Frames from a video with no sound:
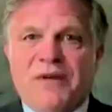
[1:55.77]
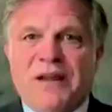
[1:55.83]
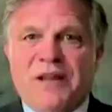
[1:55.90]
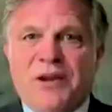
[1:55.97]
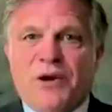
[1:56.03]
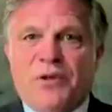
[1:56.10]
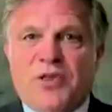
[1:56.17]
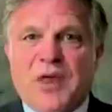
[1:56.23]
Every
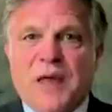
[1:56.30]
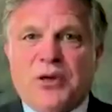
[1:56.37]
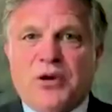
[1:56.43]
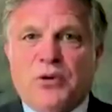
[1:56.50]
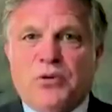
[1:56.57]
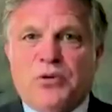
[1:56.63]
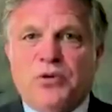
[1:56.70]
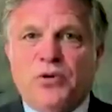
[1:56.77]
little thing
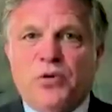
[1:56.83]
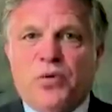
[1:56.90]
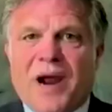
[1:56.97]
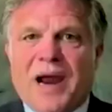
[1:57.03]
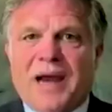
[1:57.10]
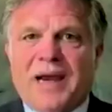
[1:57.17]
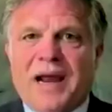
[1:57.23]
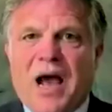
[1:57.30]
you do
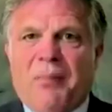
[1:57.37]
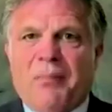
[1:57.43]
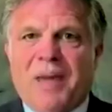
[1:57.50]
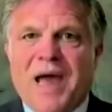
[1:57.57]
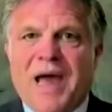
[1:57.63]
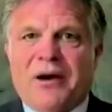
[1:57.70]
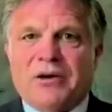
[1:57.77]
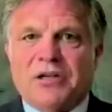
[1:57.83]
right now
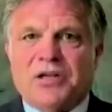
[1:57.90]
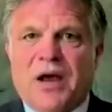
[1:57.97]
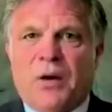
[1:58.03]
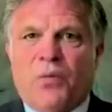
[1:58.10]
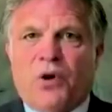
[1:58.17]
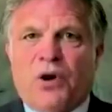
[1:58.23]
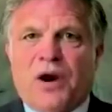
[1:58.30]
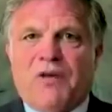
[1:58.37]
matters.
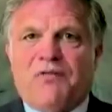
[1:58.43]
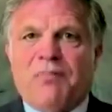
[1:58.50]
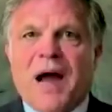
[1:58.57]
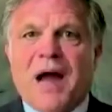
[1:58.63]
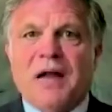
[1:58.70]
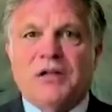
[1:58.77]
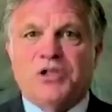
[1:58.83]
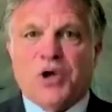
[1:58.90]
I worry if
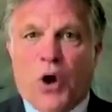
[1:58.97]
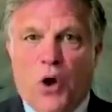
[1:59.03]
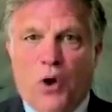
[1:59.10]
Biden's